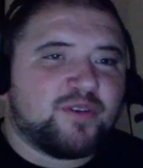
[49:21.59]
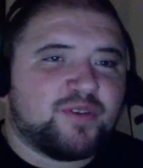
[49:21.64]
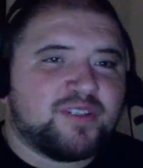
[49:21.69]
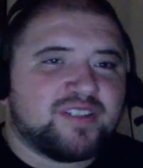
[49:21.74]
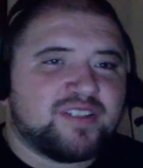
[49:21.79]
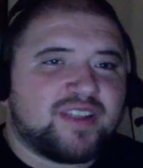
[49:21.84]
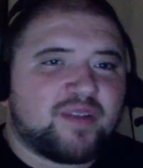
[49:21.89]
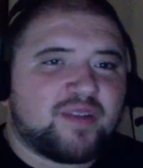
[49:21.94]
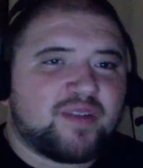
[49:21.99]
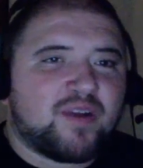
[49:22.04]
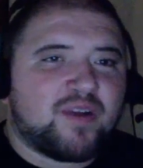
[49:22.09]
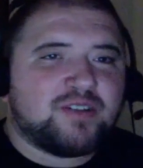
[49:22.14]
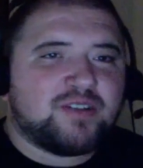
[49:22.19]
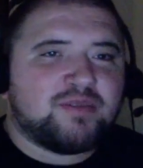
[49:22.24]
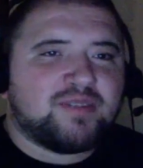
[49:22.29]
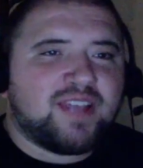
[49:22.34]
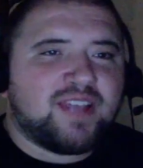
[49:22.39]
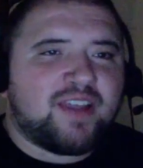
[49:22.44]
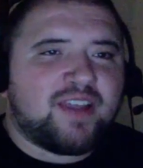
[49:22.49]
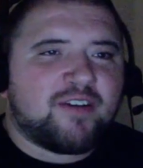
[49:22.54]
He's like, "Why'd you
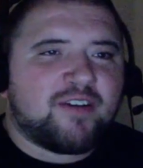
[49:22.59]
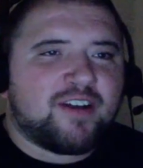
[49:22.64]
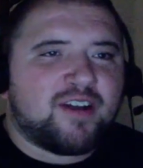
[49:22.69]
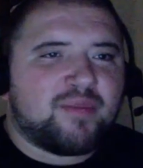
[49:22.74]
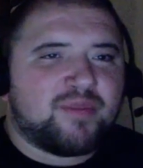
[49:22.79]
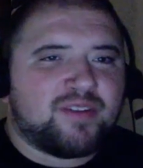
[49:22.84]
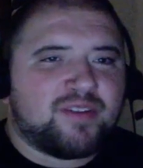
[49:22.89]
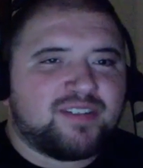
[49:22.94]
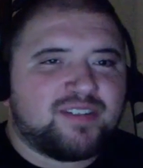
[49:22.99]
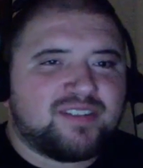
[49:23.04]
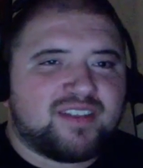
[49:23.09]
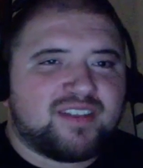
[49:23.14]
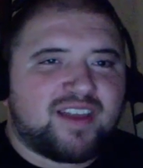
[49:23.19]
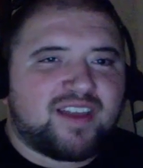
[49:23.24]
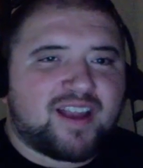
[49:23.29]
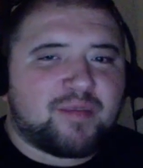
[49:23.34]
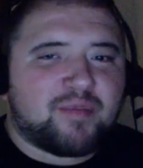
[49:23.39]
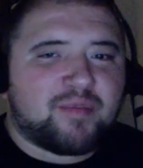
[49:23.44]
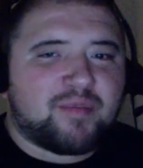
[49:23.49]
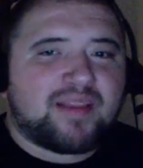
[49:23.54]
tear it up?" And he's like,
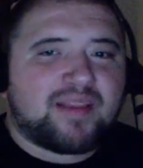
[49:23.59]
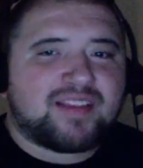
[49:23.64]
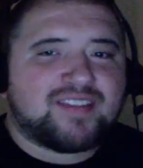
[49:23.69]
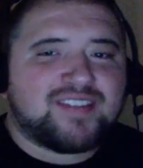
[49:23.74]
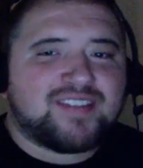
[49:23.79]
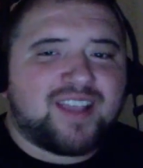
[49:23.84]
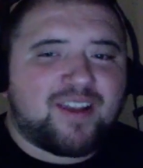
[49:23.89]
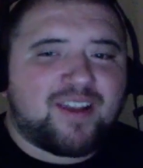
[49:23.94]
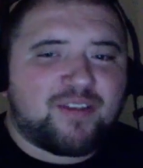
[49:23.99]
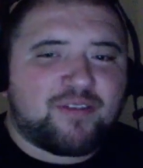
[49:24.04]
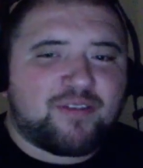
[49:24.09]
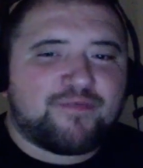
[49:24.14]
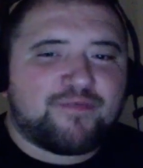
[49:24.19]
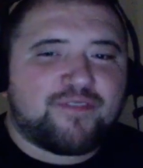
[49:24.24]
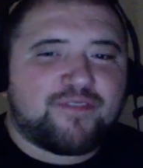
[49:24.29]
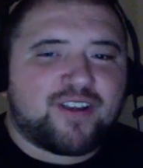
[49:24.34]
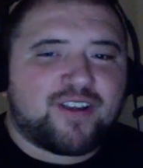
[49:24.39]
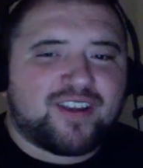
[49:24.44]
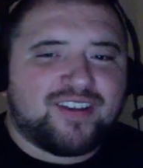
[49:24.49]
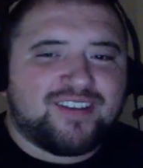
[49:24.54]
"I'm about to tear the
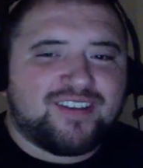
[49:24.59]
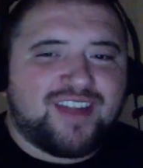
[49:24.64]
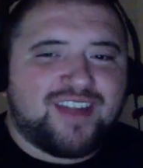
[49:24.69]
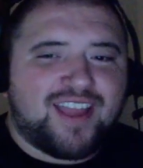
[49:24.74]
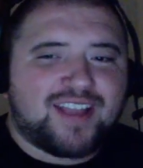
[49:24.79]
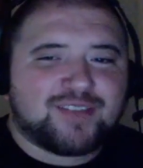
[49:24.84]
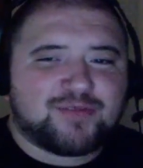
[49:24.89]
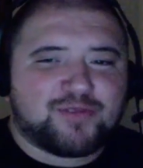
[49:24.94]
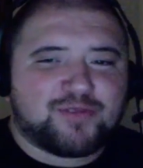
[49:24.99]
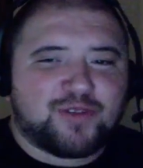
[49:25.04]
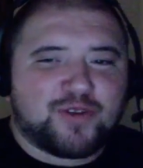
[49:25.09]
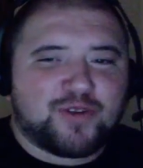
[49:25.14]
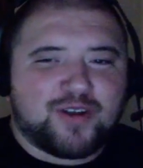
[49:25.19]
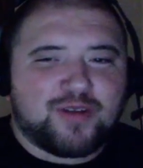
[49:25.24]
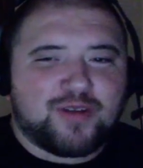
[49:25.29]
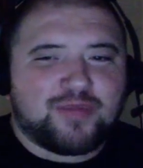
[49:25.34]
fucking dance floor up."